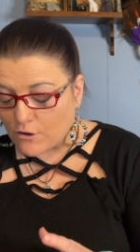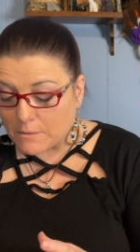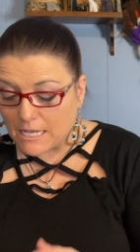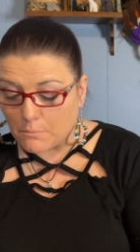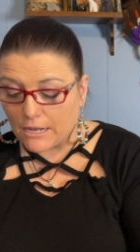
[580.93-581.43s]
I
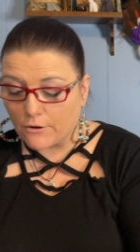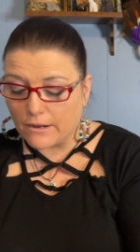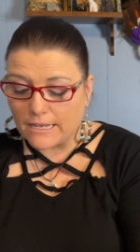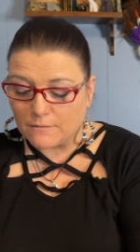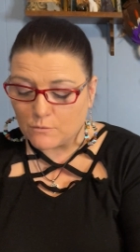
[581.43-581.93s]
keep
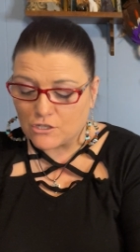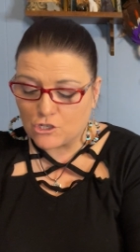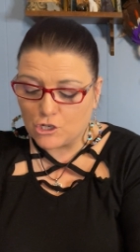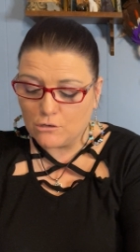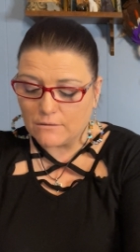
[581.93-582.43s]
hearing it was
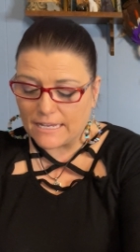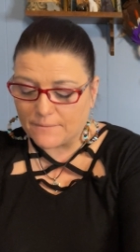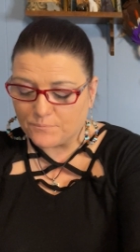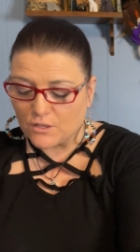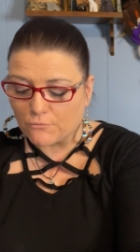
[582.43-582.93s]
too,
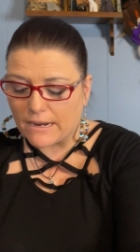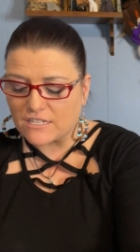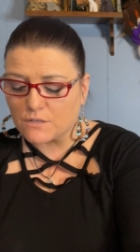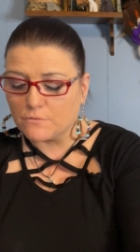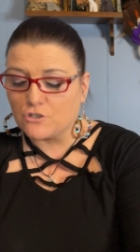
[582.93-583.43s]
like the
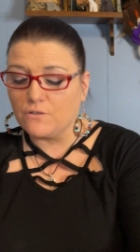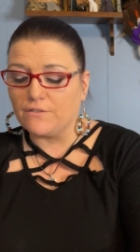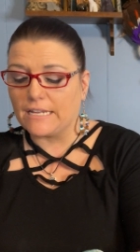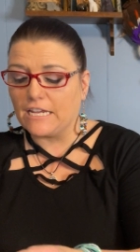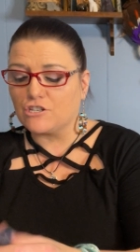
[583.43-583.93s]
rest and
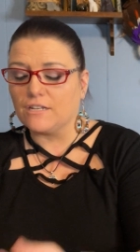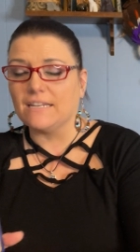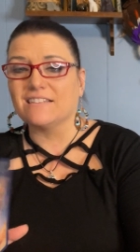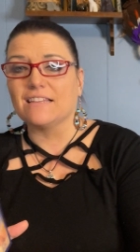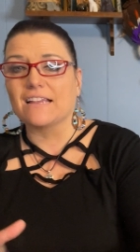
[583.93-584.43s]
rejuvenation
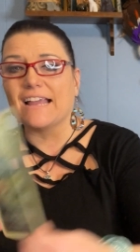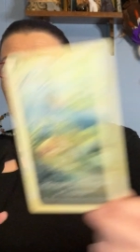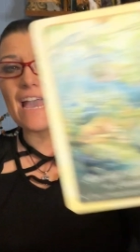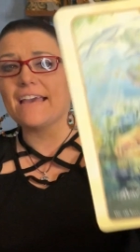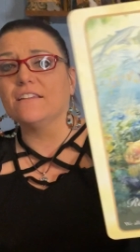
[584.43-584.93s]
is like, I
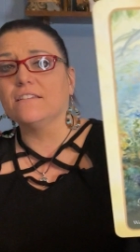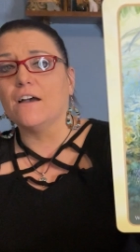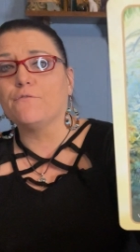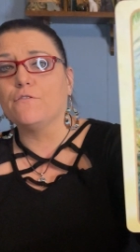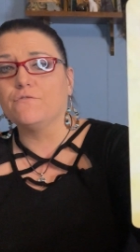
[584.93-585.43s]
had
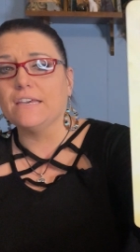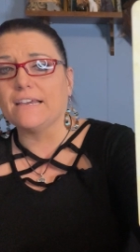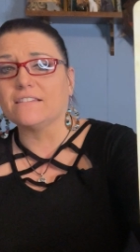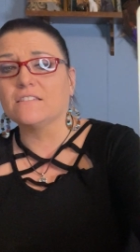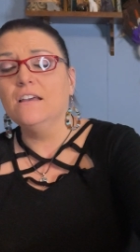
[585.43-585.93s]
enough of
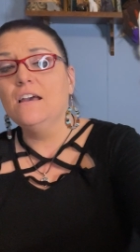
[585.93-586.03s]
this.